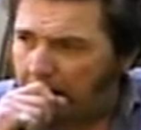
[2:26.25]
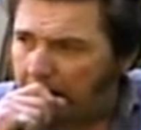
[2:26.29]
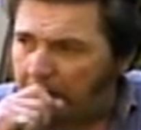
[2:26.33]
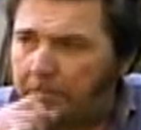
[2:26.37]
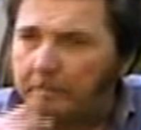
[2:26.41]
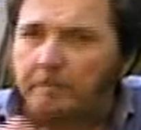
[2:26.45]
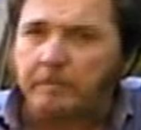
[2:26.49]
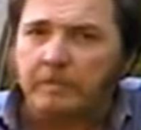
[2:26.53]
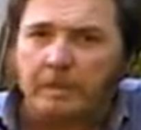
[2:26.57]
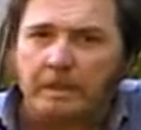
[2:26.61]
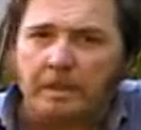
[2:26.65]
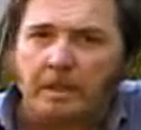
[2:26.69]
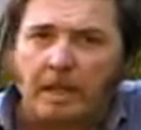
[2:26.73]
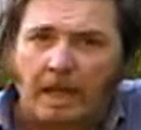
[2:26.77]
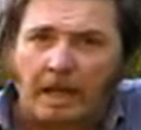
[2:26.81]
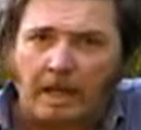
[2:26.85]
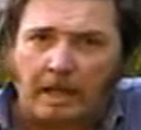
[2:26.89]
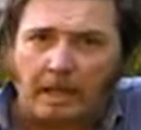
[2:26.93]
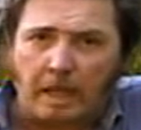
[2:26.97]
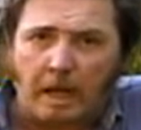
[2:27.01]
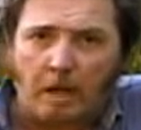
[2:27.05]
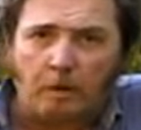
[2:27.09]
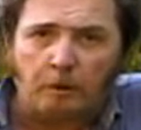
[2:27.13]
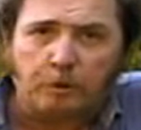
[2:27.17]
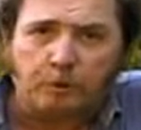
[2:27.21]

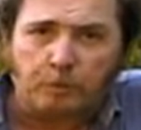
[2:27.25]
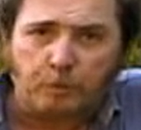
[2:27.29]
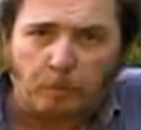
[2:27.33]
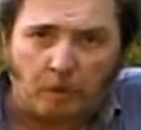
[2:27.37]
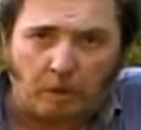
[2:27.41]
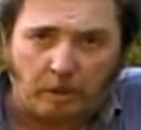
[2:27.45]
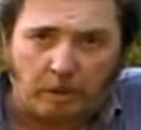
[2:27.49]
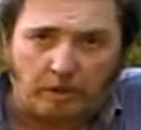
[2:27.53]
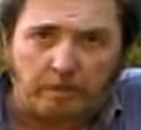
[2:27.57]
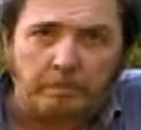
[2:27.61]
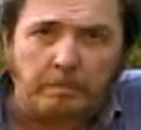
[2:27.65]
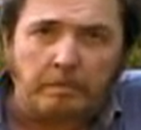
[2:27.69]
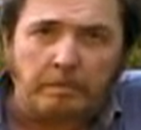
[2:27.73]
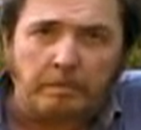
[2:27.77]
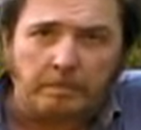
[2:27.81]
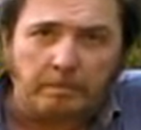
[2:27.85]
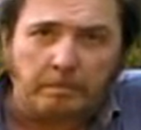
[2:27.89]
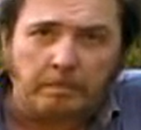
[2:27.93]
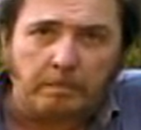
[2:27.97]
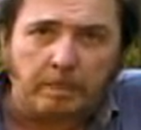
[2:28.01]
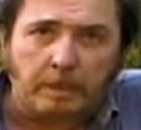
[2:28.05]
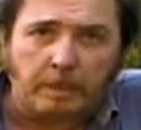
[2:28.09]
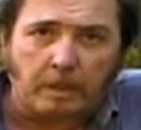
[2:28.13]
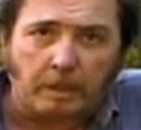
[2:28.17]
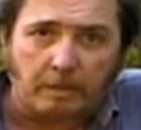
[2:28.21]
I lost one
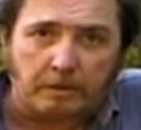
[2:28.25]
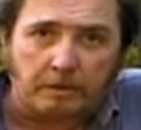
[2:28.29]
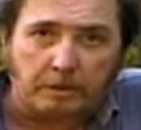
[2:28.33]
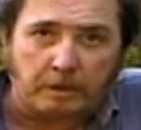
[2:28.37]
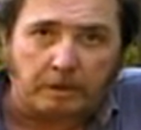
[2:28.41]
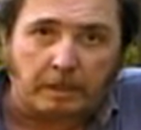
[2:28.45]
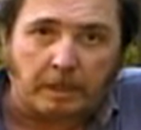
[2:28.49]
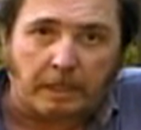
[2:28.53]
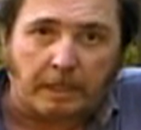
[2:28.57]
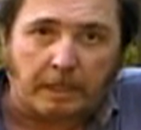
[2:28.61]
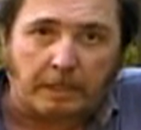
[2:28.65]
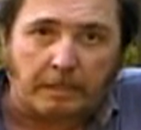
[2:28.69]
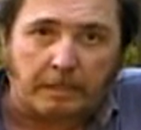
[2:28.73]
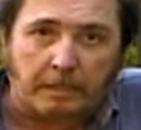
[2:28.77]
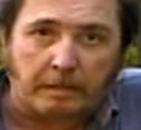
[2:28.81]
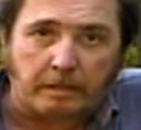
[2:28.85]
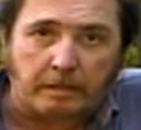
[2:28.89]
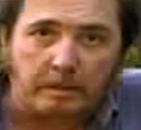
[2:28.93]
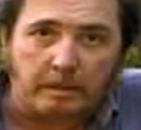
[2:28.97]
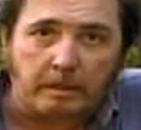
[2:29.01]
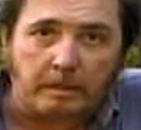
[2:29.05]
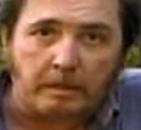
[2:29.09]
because of that.